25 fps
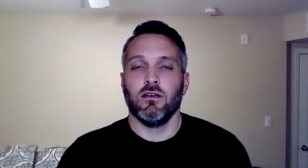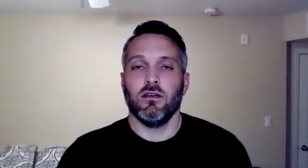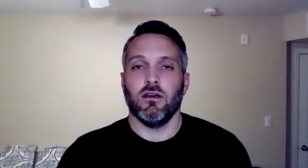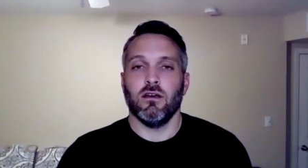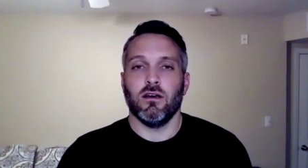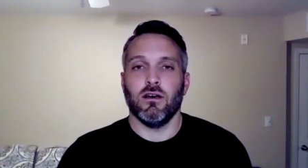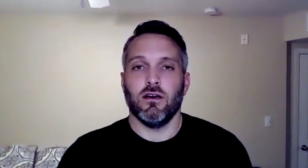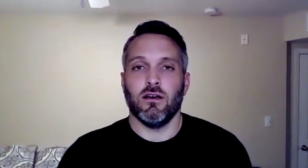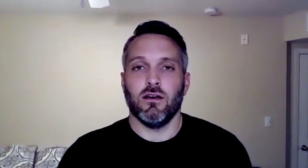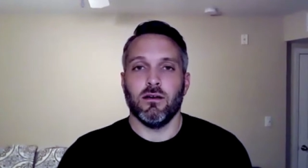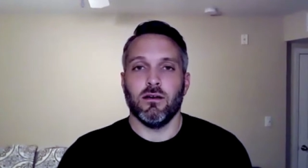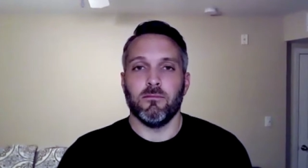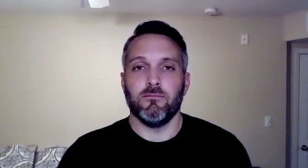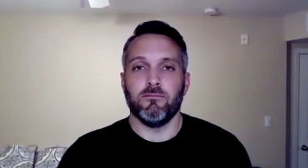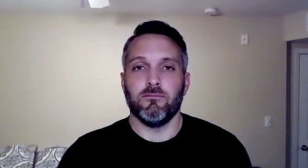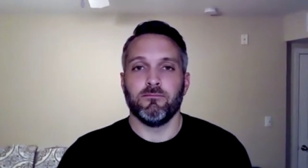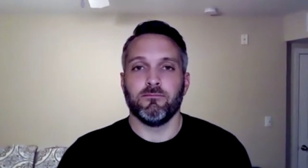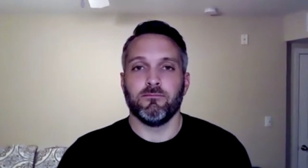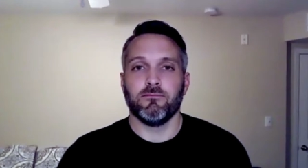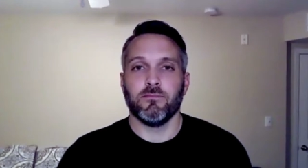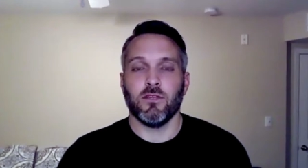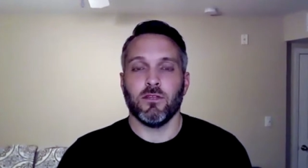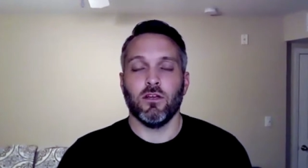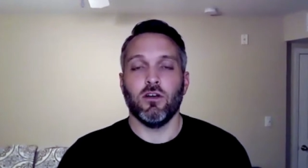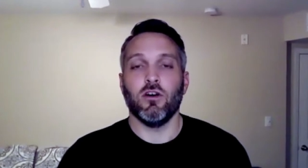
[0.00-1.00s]
um,
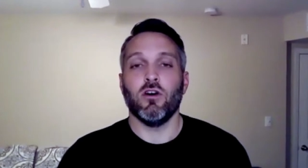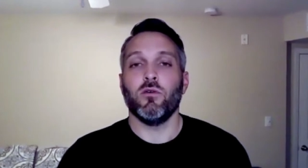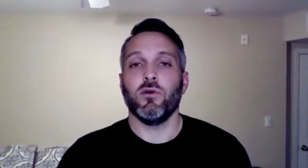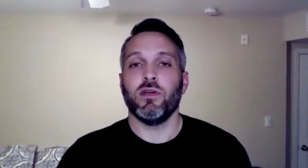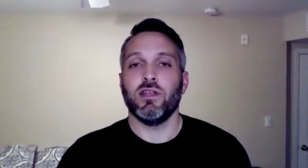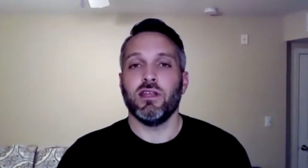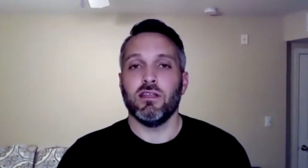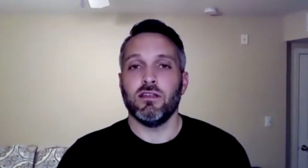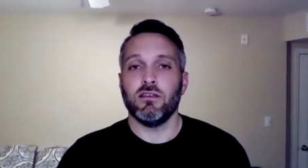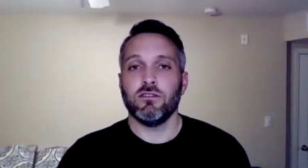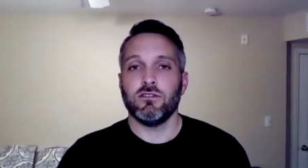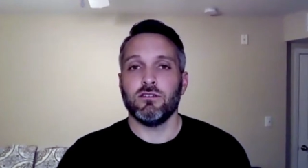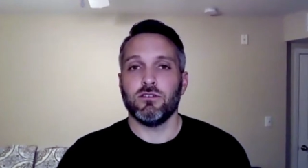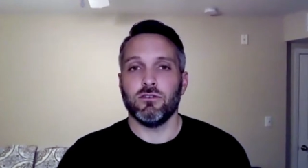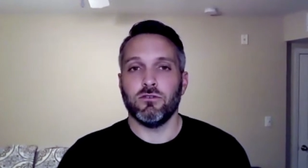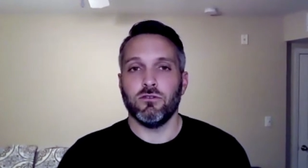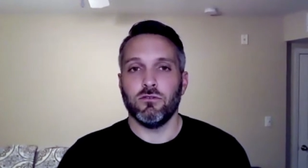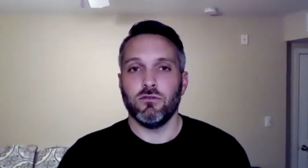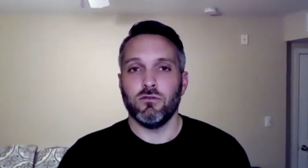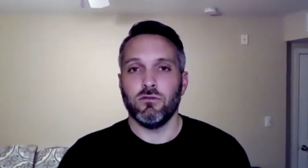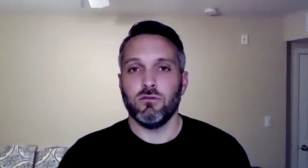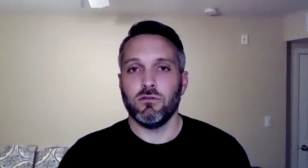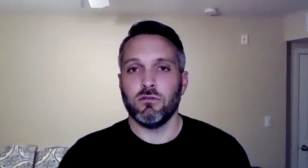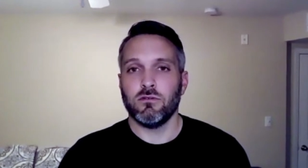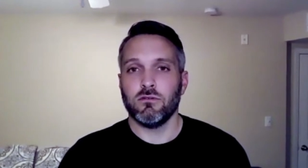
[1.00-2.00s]
going
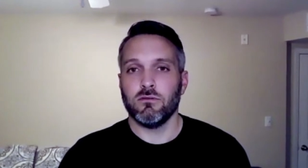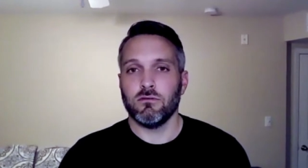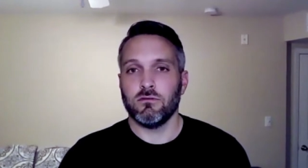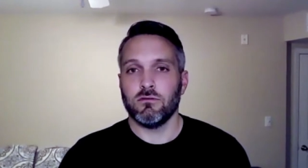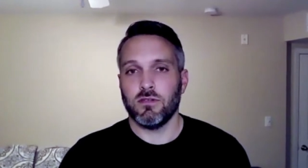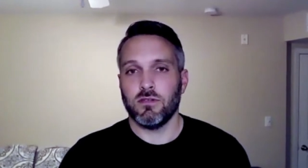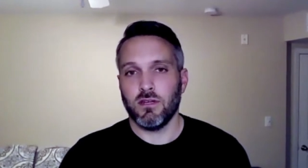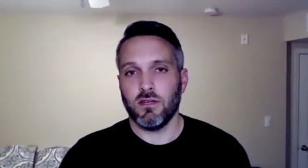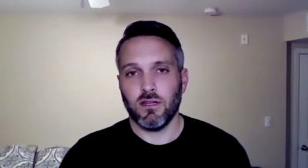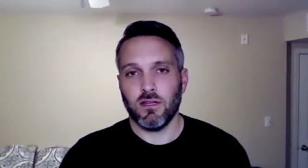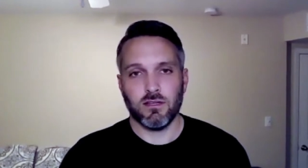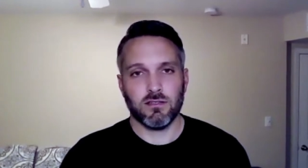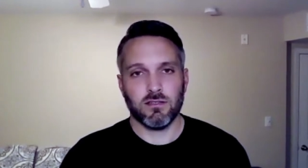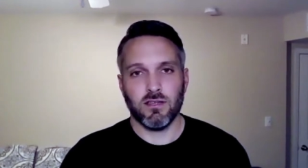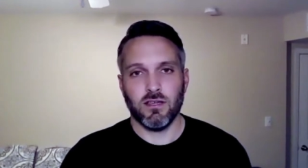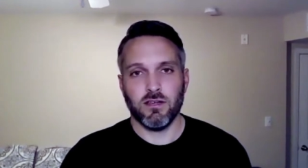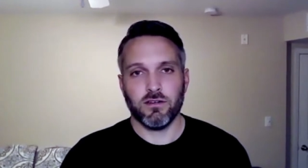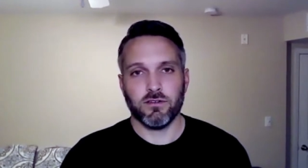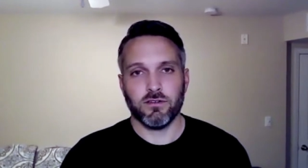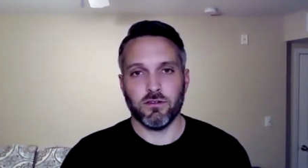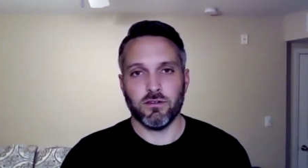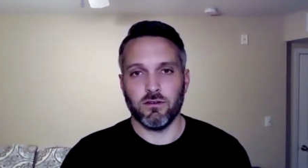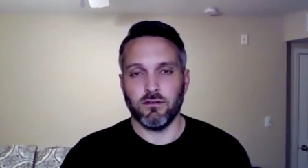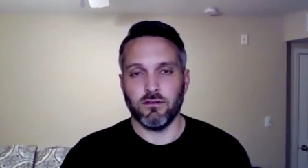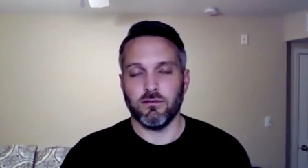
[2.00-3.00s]
into the next
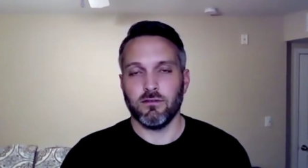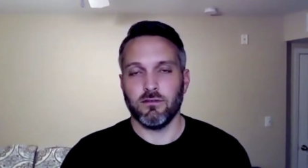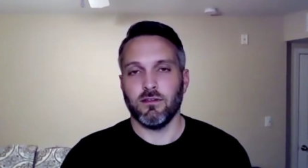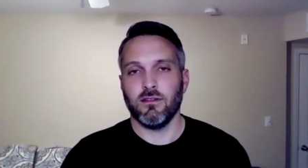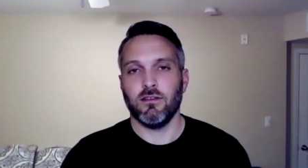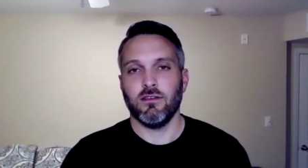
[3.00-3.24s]
session.